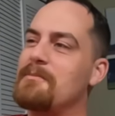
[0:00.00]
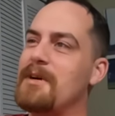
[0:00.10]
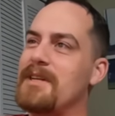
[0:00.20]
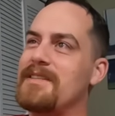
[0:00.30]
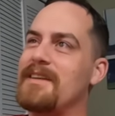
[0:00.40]

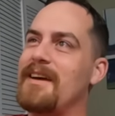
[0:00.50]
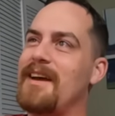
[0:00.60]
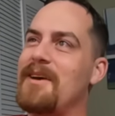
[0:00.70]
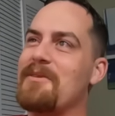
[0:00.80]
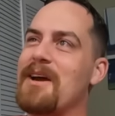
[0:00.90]
But uh,
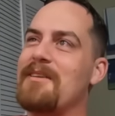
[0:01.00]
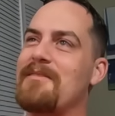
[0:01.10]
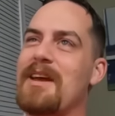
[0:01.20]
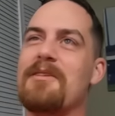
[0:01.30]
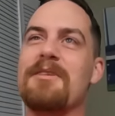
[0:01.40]
anyway,
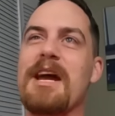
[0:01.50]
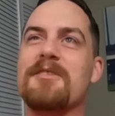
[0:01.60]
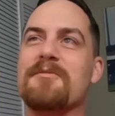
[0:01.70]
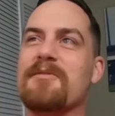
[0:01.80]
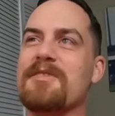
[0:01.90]
thank you,
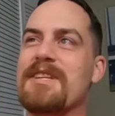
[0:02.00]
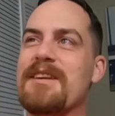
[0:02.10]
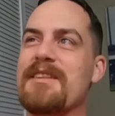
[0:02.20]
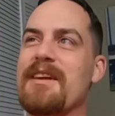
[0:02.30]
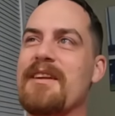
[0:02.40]
Casper, for
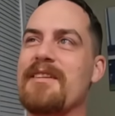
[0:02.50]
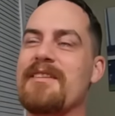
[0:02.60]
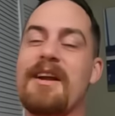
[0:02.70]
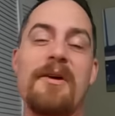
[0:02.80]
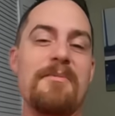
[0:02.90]
sending that in,
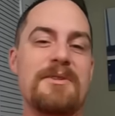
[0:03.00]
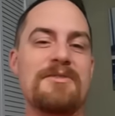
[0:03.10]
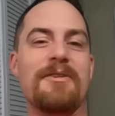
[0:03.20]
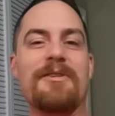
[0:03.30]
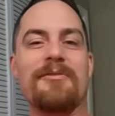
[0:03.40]
and I hope you
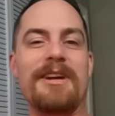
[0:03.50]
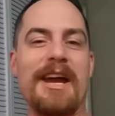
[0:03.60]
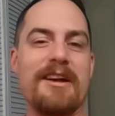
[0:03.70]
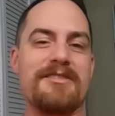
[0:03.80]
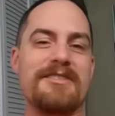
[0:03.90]
enjoyed the
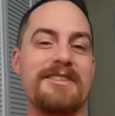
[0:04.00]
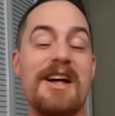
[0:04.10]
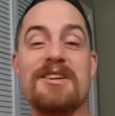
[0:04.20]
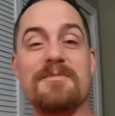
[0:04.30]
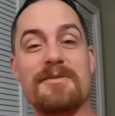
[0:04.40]
reaction.
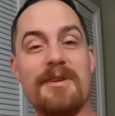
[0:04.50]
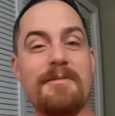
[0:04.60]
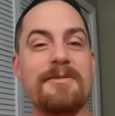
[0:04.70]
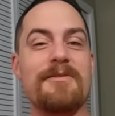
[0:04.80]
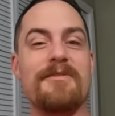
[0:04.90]
Like,
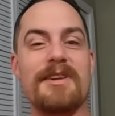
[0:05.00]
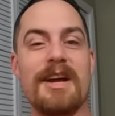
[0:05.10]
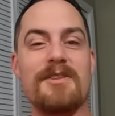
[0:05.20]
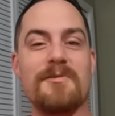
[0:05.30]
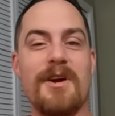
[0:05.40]
subscribe, do whatever you
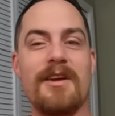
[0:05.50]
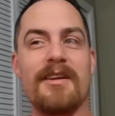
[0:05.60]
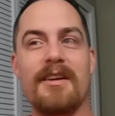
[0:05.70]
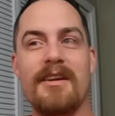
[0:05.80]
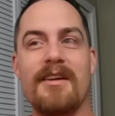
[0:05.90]
guys want,
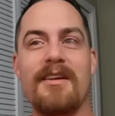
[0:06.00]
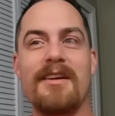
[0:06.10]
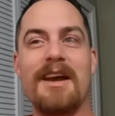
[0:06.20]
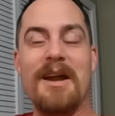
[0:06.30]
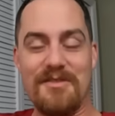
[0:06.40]

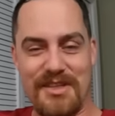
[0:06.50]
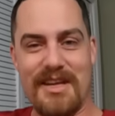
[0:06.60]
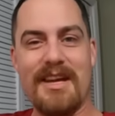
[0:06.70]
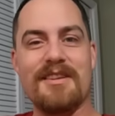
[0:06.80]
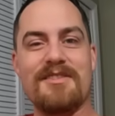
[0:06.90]
and I'll see
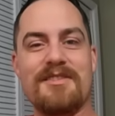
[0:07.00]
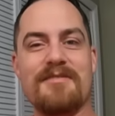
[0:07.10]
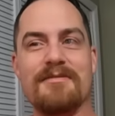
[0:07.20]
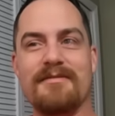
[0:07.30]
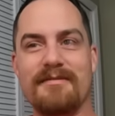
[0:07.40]
you again
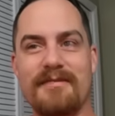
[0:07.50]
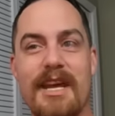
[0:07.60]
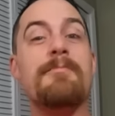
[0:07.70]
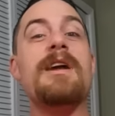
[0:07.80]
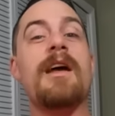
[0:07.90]
soon.
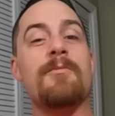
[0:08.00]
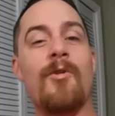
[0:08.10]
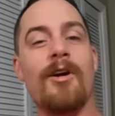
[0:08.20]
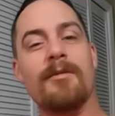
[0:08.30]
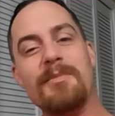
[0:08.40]
Get me
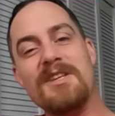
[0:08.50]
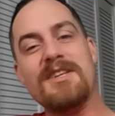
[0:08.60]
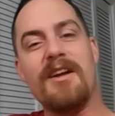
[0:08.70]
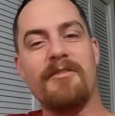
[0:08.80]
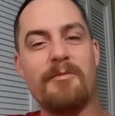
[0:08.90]
Hennimore.
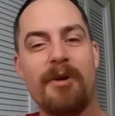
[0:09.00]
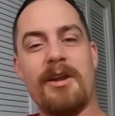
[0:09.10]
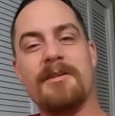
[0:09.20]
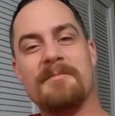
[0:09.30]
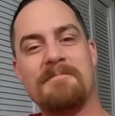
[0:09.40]
Peace out,
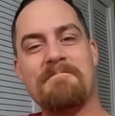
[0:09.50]
everybody.